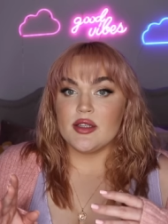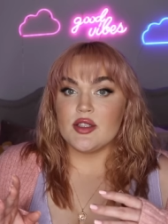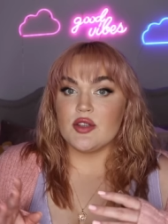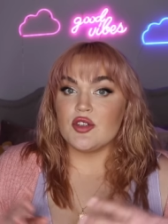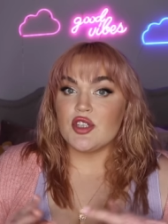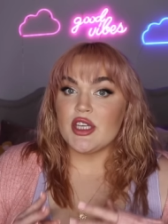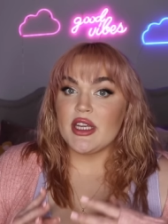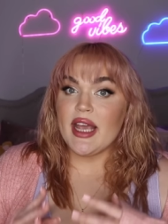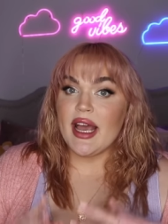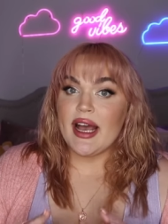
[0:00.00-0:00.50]
So
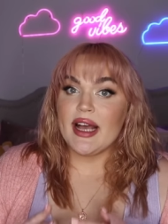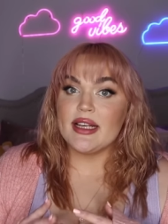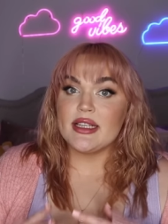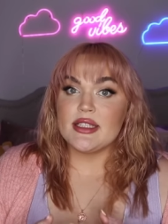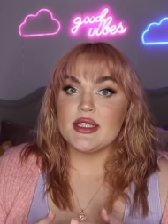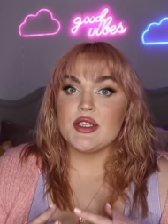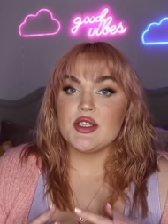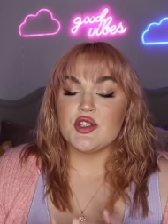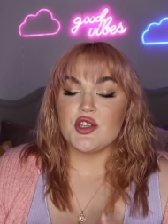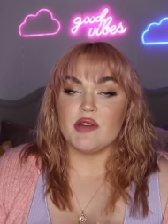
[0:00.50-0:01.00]
she has
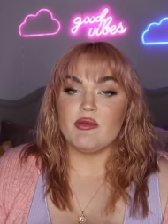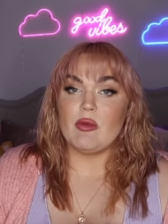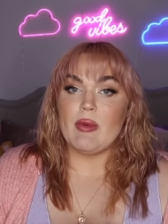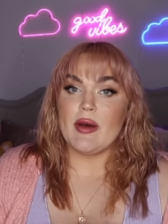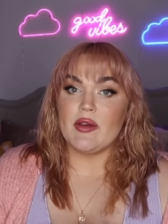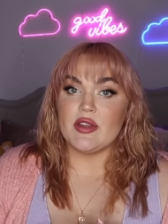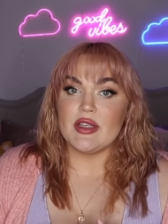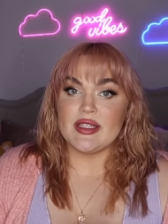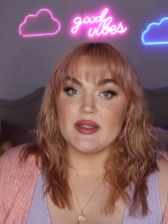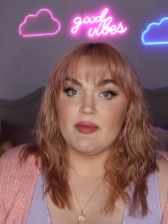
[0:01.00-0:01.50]
this dream
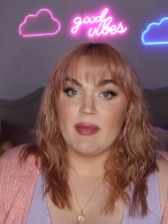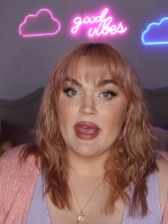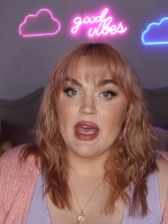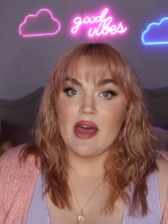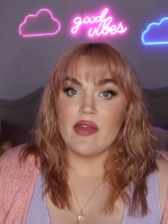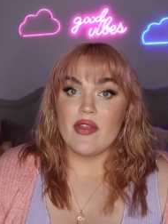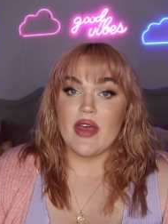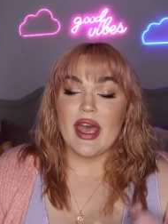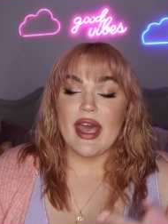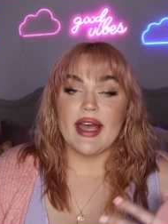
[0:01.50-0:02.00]
about this
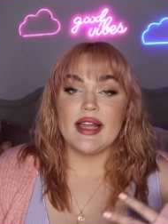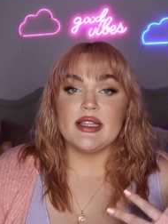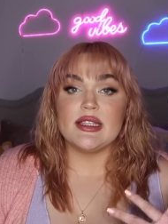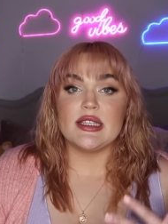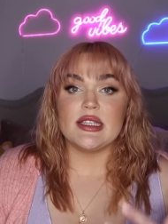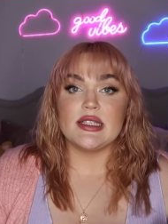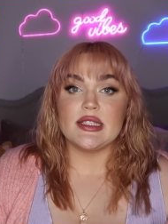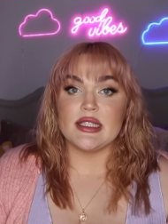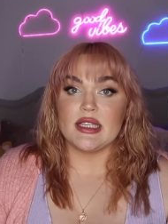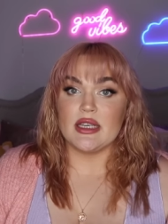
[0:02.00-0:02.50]
man that ends
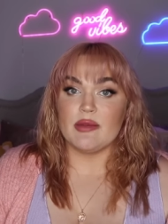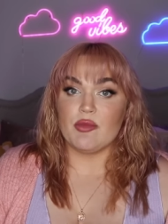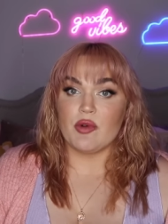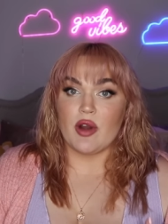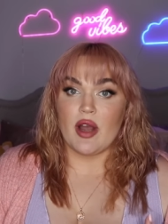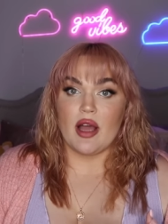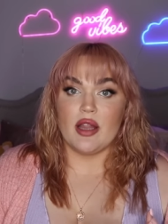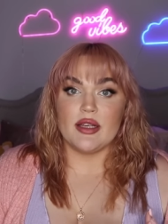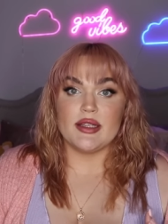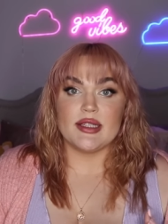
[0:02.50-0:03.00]
in sleep
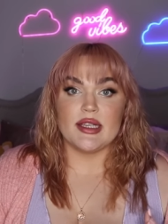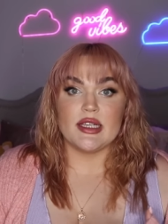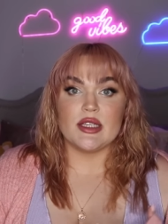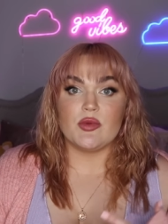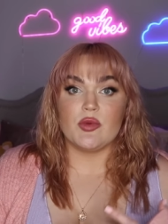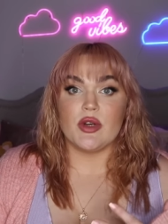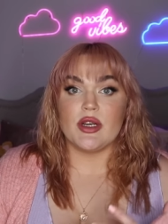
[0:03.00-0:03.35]
paralysis,